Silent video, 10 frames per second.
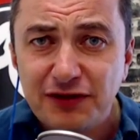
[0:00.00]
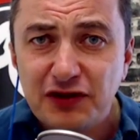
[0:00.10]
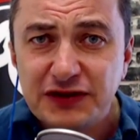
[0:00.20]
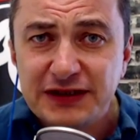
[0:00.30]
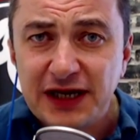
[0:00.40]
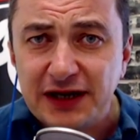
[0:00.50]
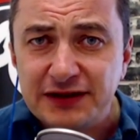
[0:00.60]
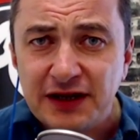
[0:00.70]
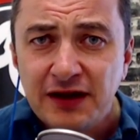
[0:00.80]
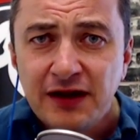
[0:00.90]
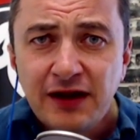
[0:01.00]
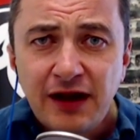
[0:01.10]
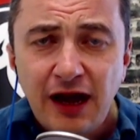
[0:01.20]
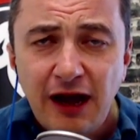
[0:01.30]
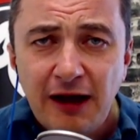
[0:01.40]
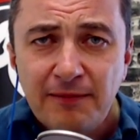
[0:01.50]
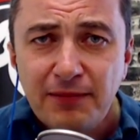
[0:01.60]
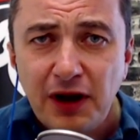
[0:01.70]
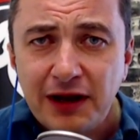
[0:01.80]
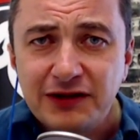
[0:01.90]
for thirty days. Um,
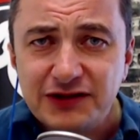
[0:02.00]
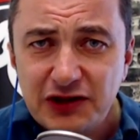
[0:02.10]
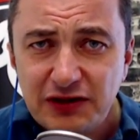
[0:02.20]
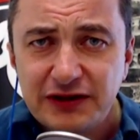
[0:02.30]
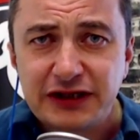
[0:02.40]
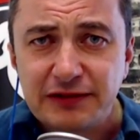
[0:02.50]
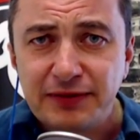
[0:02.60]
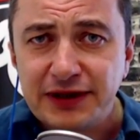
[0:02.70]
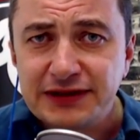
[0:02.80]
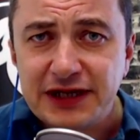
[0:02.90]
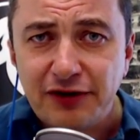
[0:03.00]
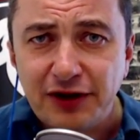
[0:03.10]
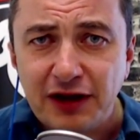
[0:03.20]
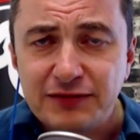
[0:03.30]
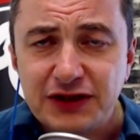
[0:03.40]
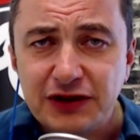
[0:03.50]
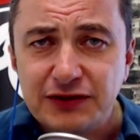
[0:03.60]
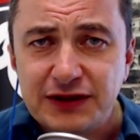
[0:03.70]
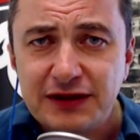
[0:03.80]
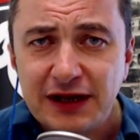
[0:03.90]
but I can certainly see the police gearing up to
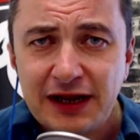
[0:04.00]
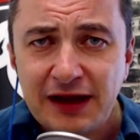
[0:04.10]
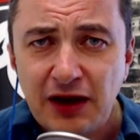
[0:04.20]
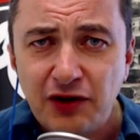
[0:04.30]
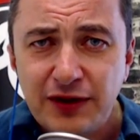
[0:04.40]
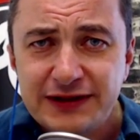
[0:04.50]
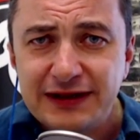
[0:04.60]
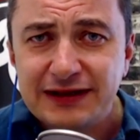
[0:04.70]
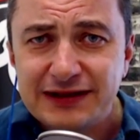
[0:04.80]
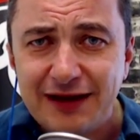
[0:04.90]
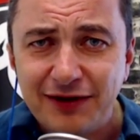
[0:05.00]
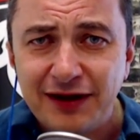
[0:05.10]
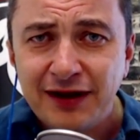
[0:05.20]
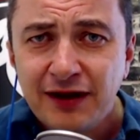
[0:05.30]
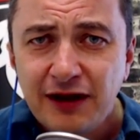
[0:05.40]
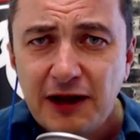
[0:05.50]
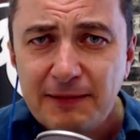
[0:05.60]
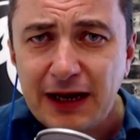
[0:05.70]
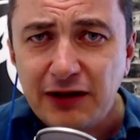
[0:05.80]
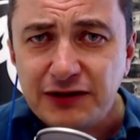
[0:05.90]
use it. They're getting increasingly savvy
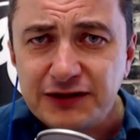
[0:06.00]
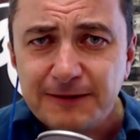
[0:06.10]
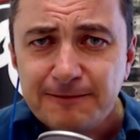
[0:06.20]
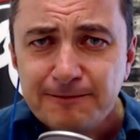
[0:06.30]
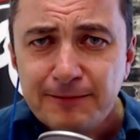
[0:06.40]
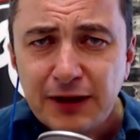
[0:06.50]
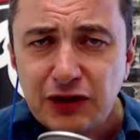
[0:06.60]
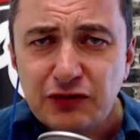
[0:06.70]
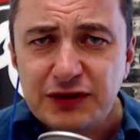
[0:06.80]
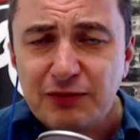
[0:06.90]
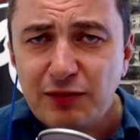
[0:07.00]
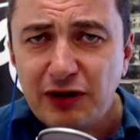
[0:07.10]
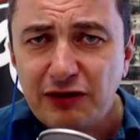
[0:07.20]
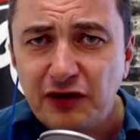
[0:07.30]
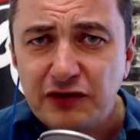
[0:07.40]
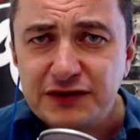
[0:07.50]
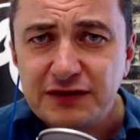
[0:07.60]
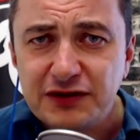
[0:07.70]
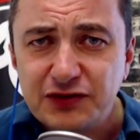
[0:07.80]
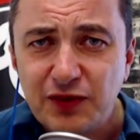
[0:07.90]
about using mobile phones
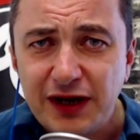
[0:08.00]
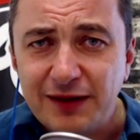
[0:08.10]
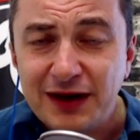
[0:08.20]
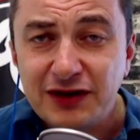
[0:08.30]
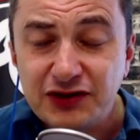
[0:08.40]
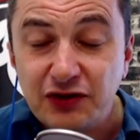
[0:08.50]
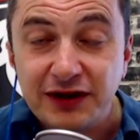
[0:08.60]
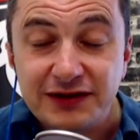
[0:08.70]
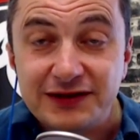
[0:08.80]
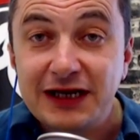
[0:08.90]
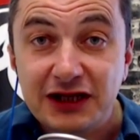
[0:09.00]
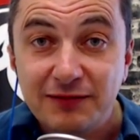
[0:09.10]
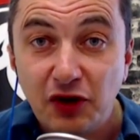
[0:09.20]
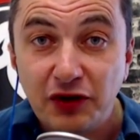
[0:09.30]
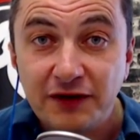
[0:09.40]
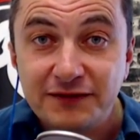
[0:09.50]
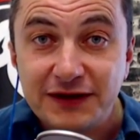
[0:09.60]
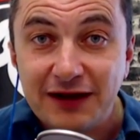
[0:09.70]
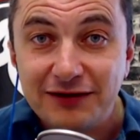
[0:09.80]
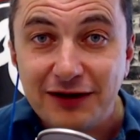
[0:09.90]
in this way. I mean, it t it's taken them long enough to
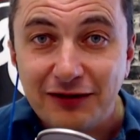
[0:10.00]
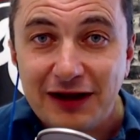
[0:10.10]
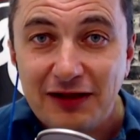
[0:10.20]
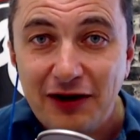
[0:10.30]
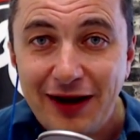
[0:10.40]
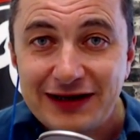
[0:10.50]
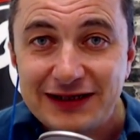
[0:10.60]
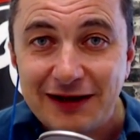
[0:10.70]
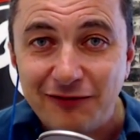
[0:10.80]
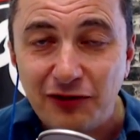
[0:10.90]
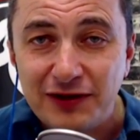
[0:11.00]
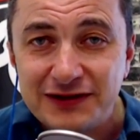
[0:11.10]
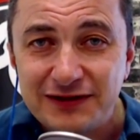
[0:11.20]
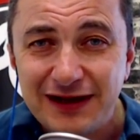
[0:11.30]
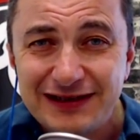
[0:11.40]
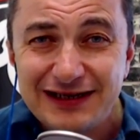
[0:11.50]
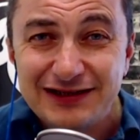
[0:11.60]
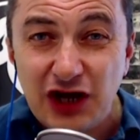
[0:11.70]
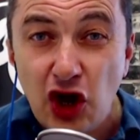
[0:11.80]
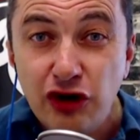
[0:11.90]
get you know get their act together on this, and they
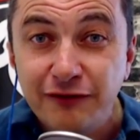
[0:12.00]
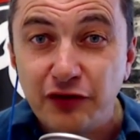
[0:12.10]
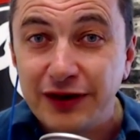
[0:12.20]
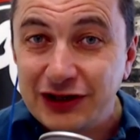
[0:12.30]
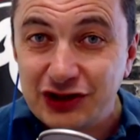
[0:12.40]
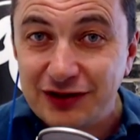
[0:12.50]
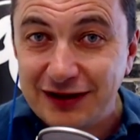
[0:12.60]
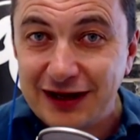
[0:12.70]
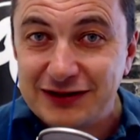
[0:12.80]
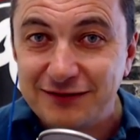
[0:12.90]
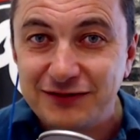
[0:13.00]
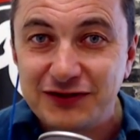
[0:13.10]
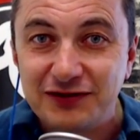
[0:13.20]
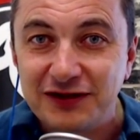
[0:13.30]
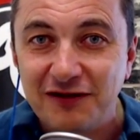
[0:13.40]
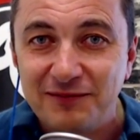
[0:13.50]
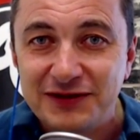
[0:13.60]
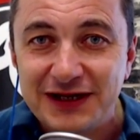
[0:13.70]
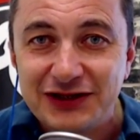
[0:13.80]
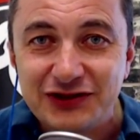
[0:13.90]
tended to overreach in the case of certain
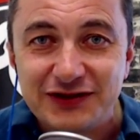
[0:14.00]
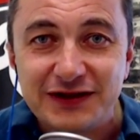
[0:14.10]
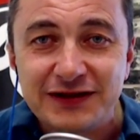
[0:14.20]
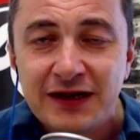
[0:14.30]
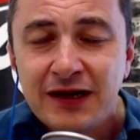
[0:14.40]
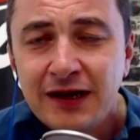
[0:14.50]
government agencies.